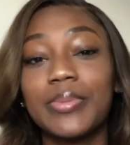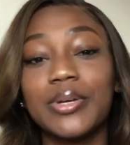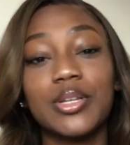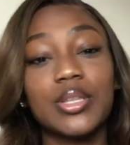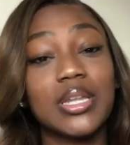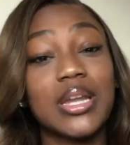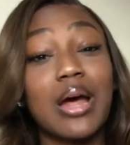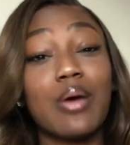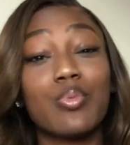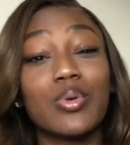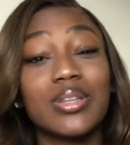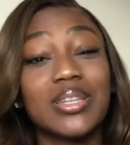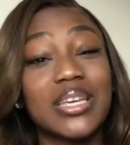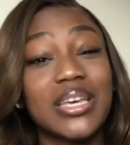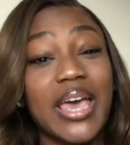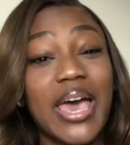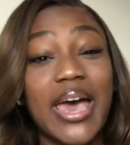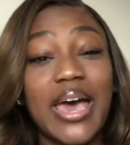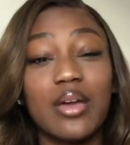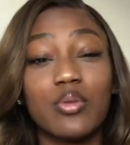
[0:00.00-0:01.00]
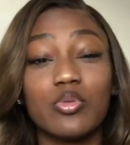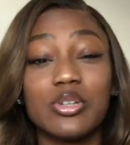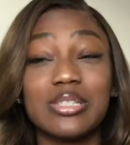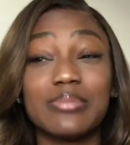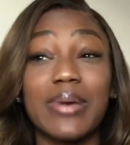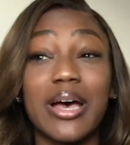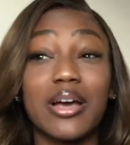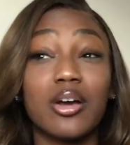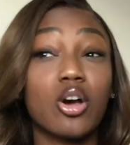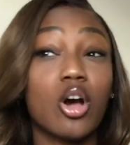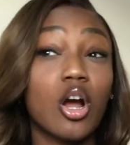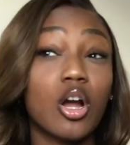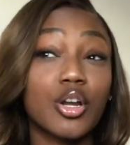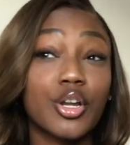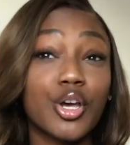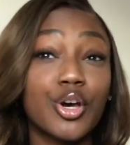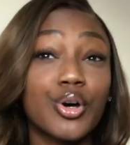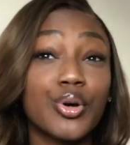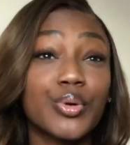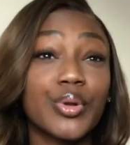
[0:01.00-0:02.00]
bill that I really had was my car
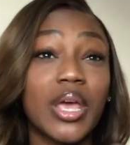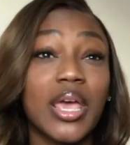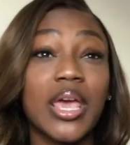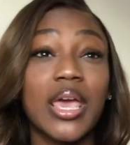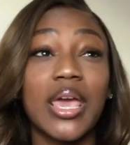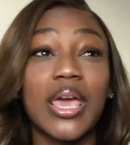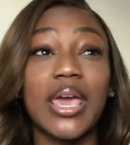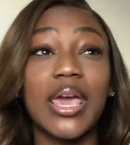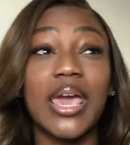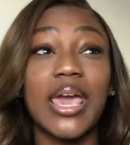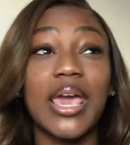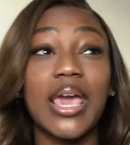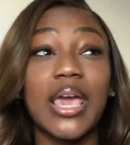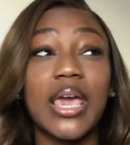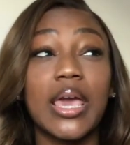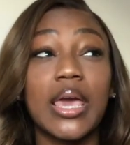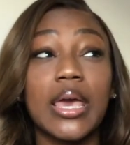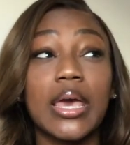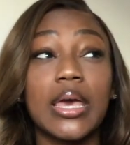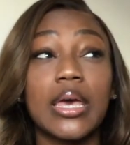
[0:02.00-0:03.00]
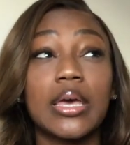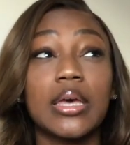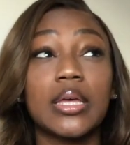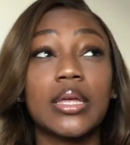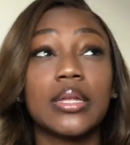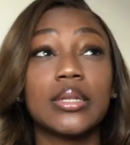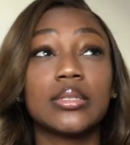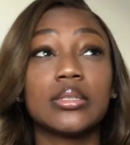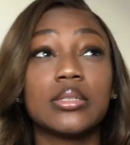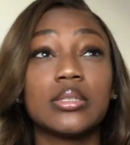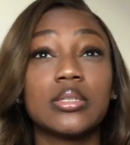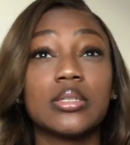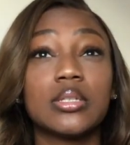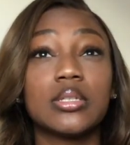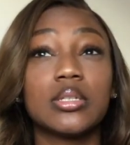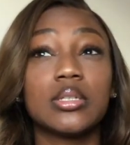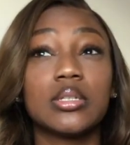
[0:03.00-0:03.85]
note and